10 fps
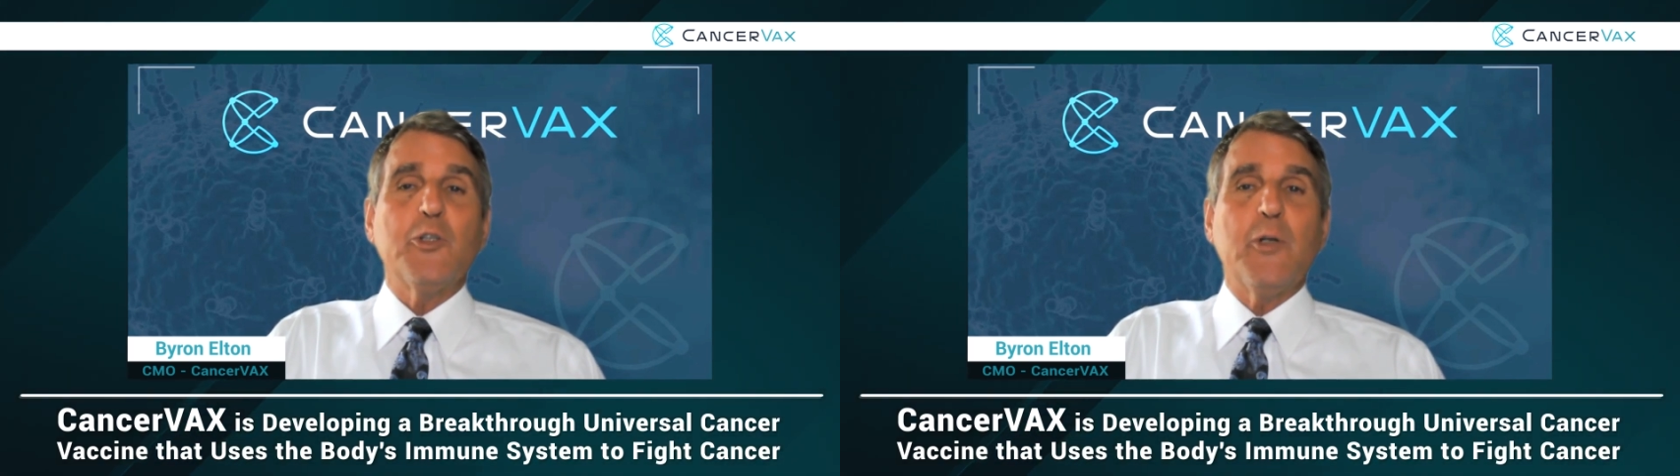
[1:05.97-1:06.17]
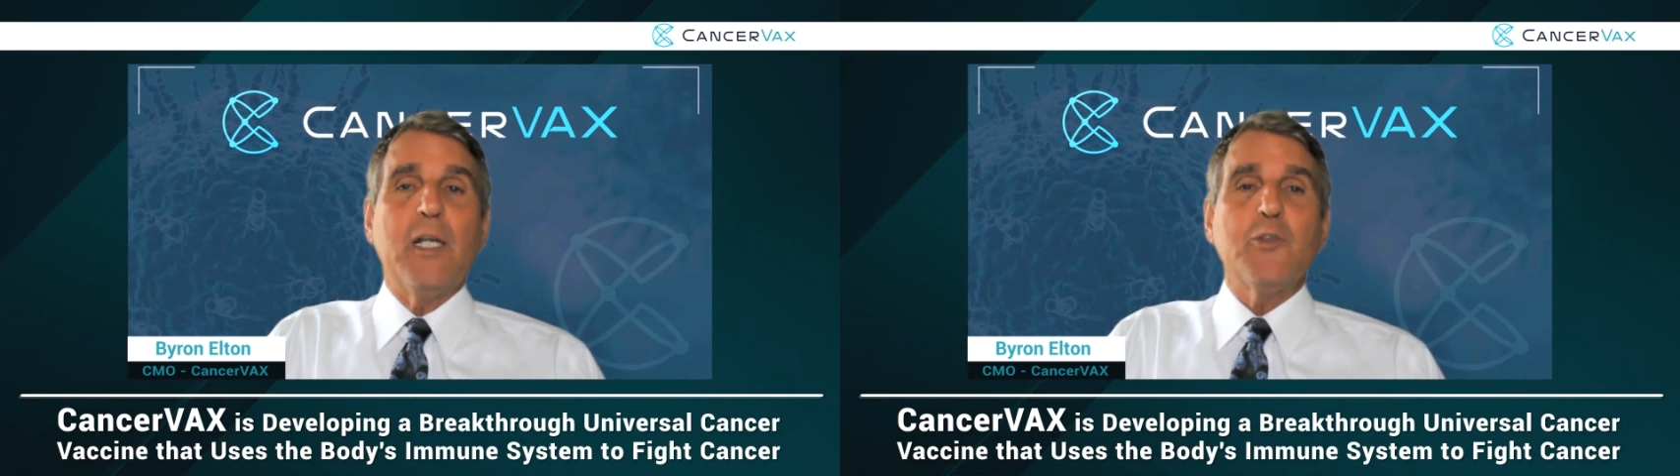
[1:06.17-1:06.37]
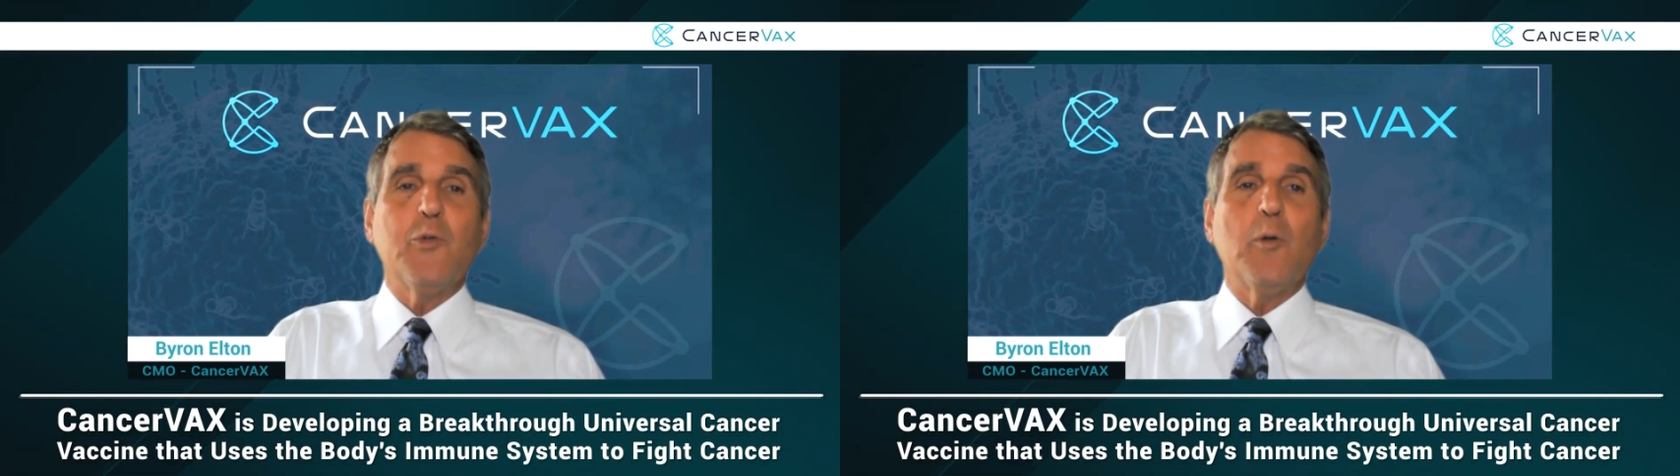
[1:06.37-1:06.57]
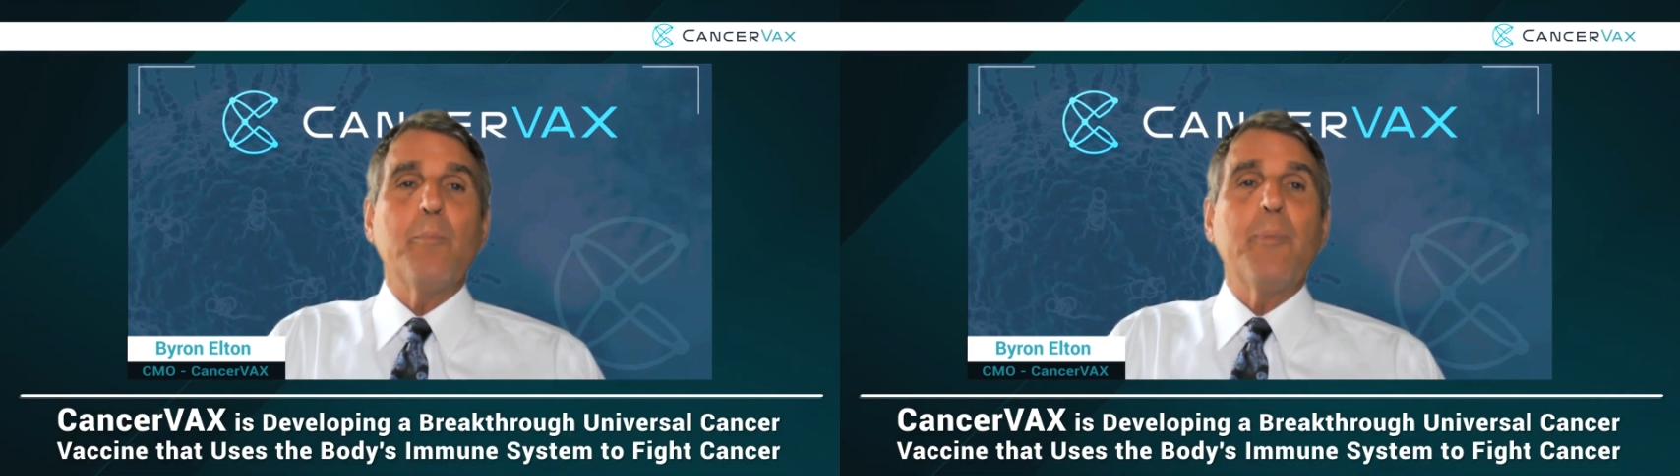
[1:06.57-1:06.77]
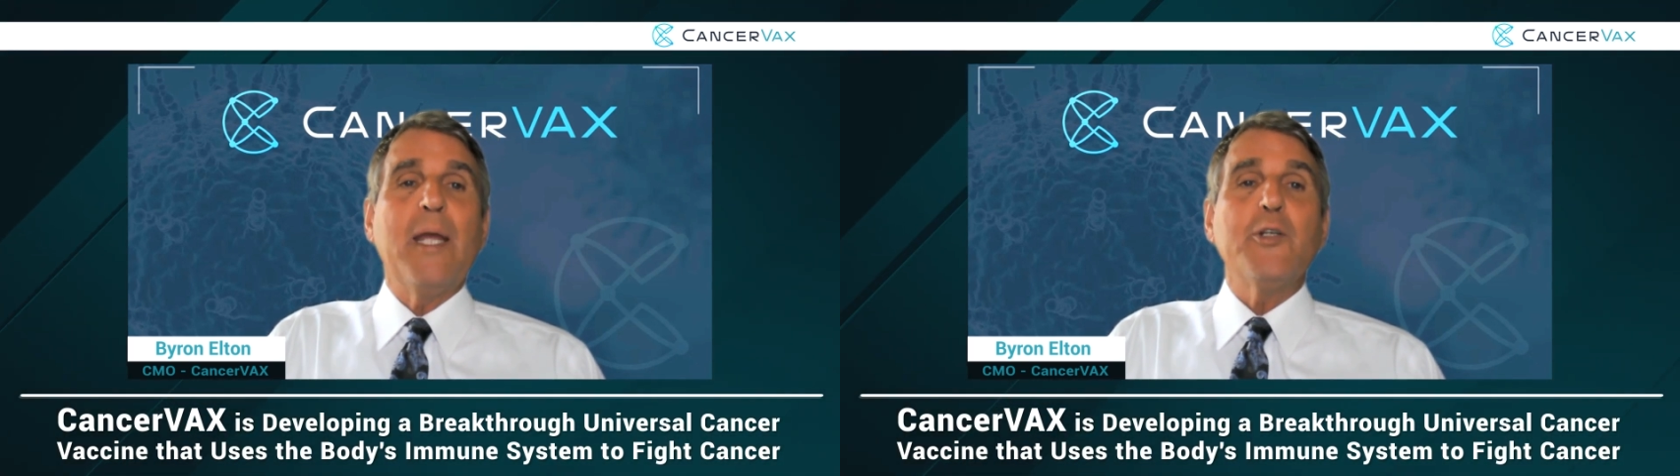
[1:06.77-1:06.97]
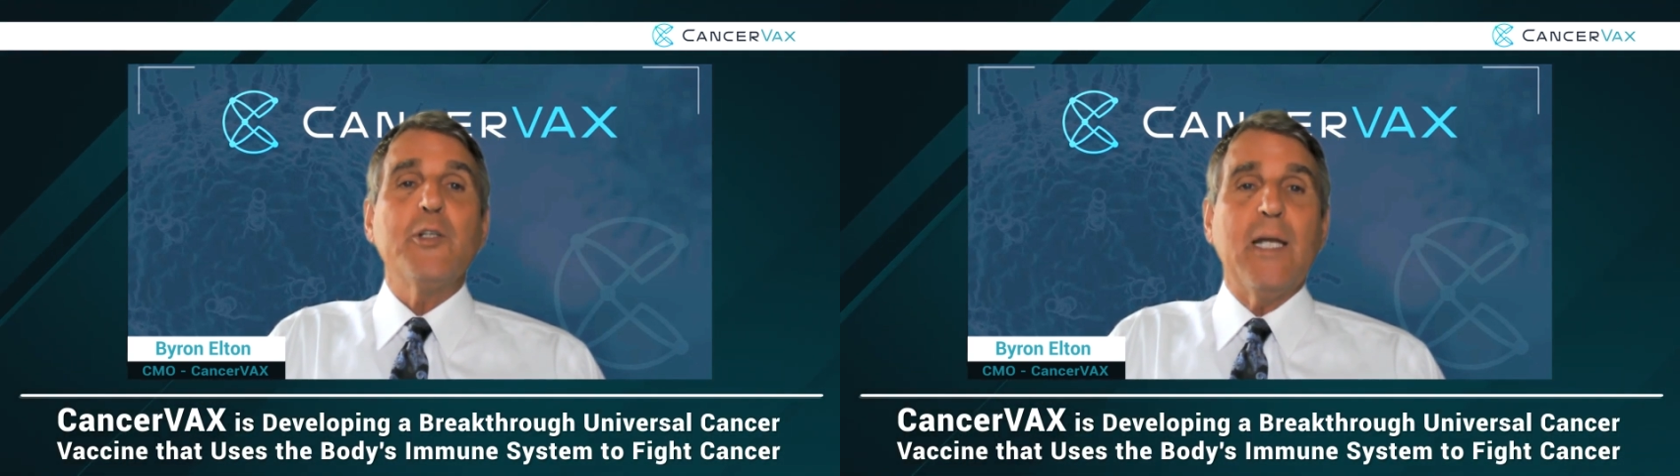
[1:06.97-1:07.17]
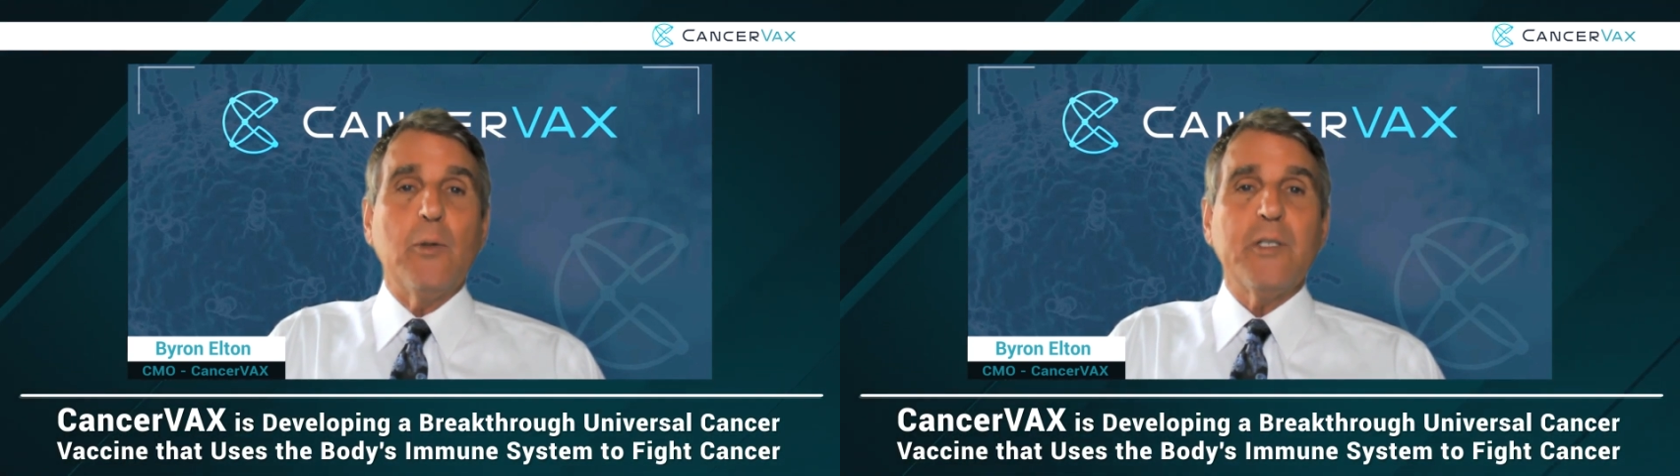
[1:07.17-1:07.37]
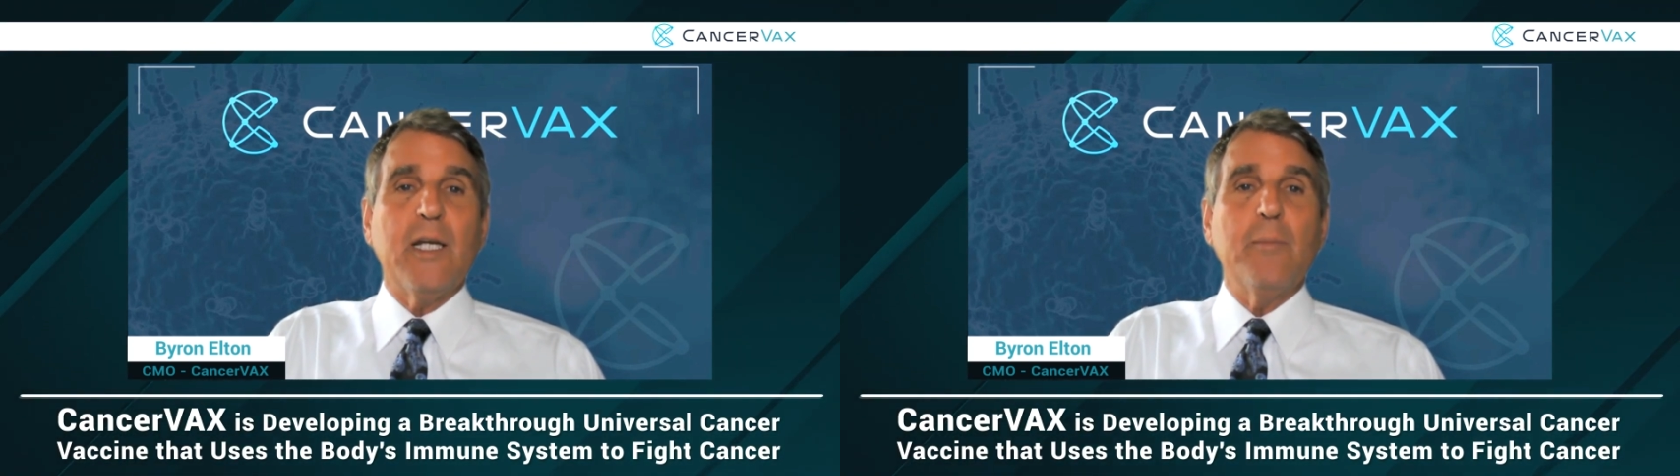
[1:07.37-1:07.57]
transform patient
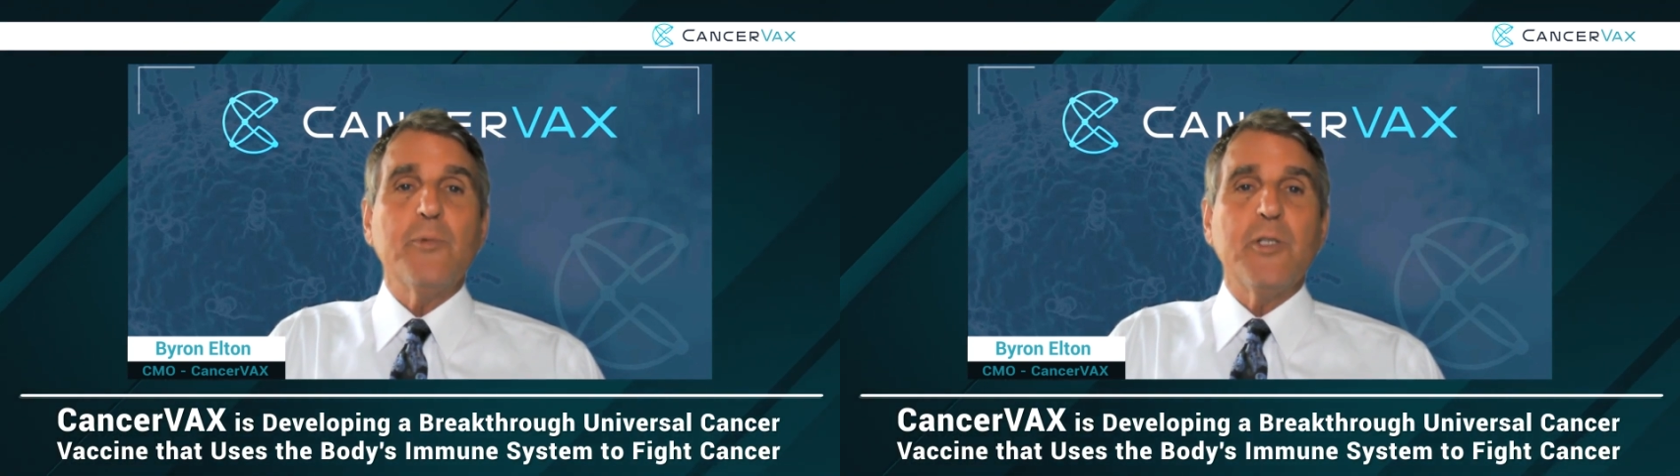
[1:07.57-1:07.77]
outcomes